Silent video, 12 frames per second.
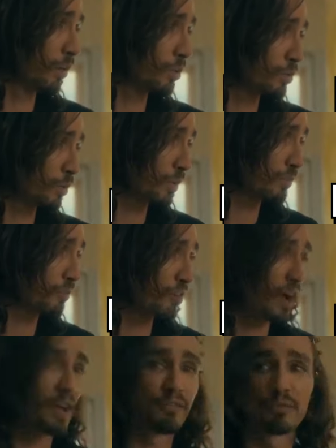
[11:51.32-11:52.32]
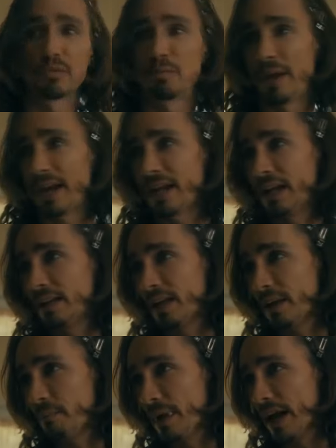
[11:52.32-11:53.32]
was when Five was banging
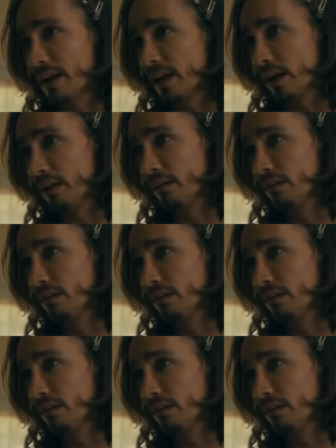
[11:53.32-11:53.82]
that mannequin.